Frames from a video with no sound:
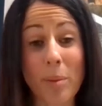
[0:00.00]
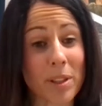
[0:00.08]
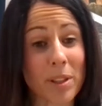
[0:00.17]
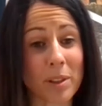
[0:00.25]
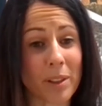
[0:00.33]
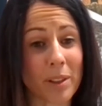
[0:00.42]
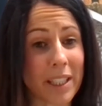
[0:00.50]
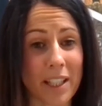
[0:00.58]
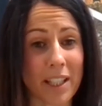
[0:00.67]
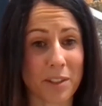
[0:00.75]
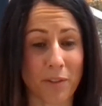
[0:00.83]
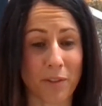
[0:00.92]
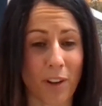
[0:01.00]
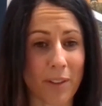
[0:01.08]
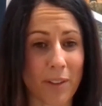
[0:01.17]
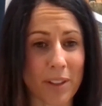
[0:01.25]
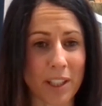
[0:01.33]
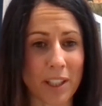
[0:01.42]
no, absolutely, Stefan.
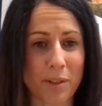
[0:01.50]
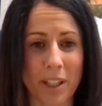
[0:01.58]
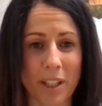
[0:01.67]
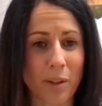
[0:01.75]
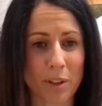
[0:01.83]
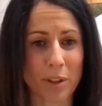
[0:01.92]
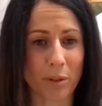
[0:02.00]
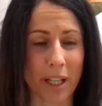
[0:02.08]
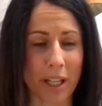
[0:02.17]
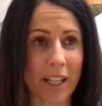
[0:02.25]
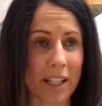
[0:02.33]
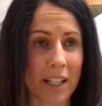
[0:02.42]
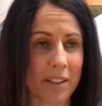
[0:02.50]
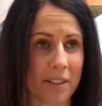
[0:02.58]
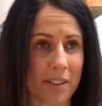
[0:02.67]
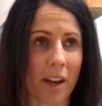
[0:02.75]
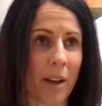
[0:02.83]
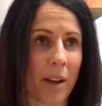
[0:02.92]
Everything you said there was great, and
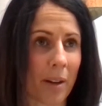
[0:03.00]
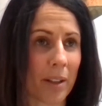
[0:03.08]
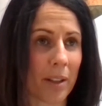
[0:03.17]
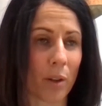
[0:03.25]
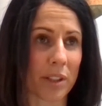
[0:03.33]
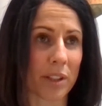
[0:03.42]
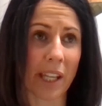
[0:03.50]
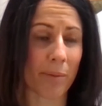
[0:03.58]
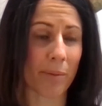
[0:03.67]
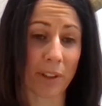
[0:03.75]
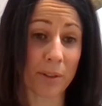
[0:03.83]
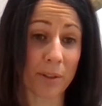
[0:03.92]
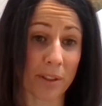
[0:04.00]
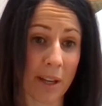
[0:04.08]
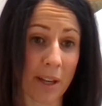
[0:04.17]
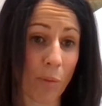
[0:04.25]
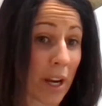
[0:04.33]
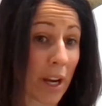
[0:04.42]
CM feels the
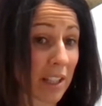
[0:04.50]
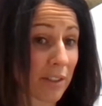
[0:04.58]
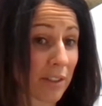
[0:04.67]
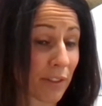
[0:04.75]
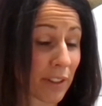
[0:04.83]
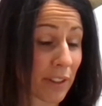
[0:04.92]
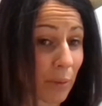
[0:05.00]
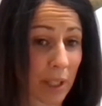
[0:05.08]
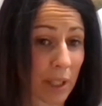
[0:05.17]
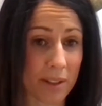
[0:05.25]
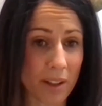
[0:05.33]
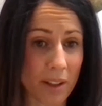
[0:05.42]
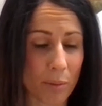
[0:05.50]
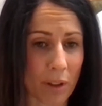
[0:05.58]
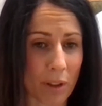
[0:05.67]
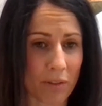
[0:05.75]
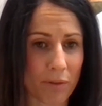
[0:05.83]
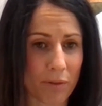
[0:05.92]
same way. It's for that reason that
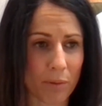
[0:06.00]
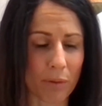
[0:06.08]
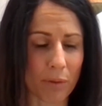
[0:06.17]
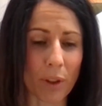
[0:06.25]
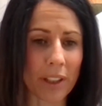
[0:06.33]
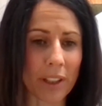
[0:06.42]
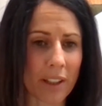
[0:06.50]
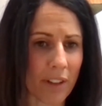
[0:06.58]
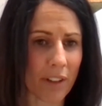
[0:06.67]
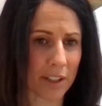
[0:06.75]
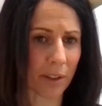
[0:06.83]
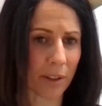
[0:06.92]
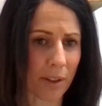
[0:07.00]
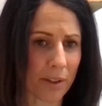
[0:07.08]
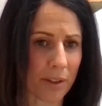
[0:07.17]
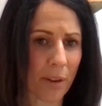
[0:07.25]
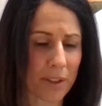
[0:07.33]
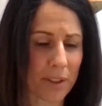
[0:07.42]
we've really invested
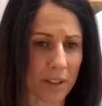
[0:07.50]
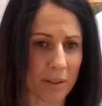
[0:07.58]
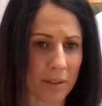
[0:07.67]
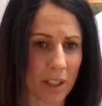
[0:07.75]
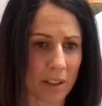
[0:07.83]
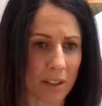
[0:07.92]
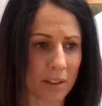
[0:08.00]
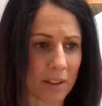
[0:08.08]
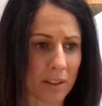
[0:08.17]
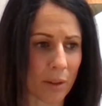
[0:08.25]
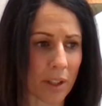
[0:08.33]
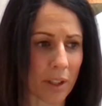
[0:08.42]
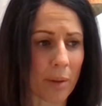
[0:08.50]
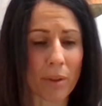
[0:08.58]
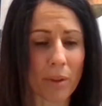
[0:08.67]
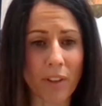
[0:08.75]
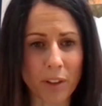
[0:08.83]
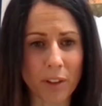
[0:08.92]
ourselves in a number
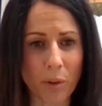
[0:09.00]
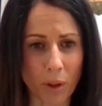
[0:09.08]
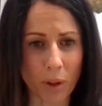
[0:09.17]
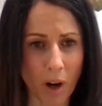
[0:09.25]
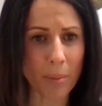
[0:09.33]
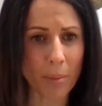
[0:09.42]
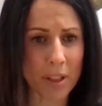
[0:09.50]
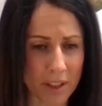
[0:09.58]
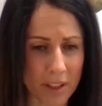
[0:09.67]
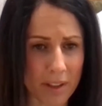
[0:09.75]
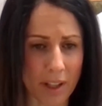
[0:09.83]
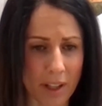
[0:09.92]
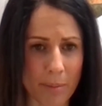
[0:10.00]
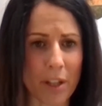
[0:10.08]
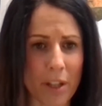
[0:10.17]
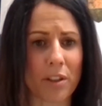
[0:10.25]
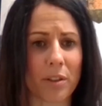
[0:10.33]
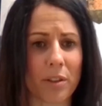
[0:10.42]
of other core competencies, as I
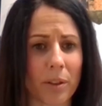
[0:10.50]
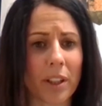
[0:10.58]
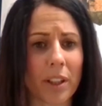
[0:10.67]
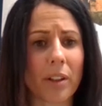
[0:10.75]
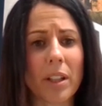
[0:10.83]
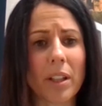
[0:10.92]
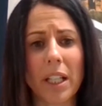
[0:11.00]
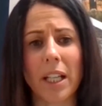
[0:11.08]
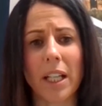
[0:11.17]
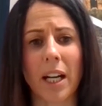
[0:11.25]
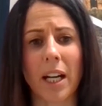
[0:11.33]
mentioned earlier.